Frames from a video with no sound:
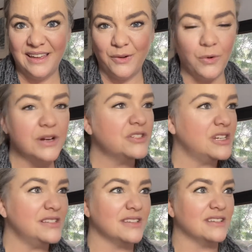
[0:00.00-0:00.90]
Where's
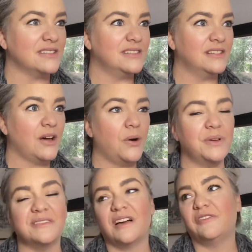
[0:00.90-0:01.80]
Jesus? Oh,
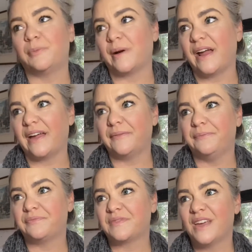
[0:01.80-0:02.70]
he's off praying.
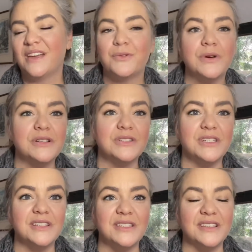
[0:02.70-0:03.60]
Where's
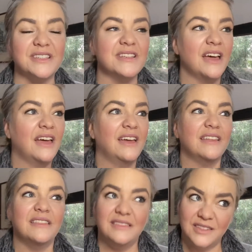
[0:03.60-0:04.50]
Jesus?
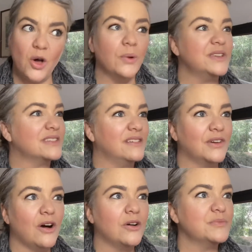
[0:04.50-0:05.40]
Oh, he's
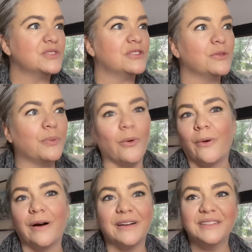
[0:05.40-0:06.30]
giving alms to the
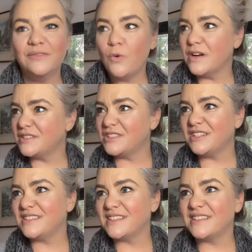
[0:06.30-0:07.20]
poor. Where's
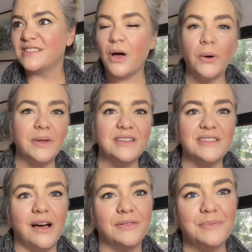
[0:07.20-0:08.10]
Jesus? Oh, he's
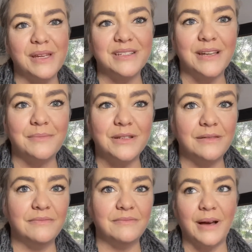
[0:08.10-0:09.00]
out being
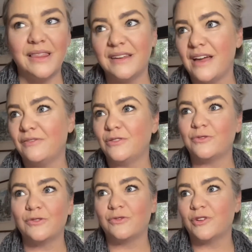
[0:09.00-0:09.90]
tempted by the devil
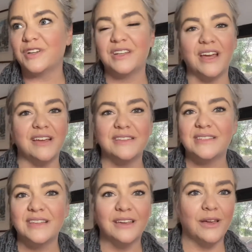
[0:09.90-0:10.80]
for 40
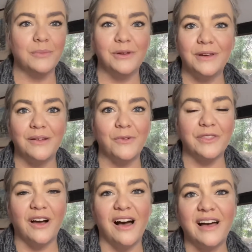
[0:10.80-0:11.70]
days, communing
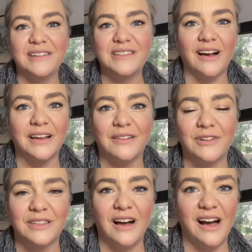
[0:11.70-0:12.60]
with God, talking
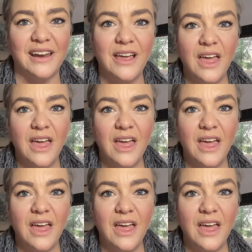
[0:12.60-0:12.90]
with God.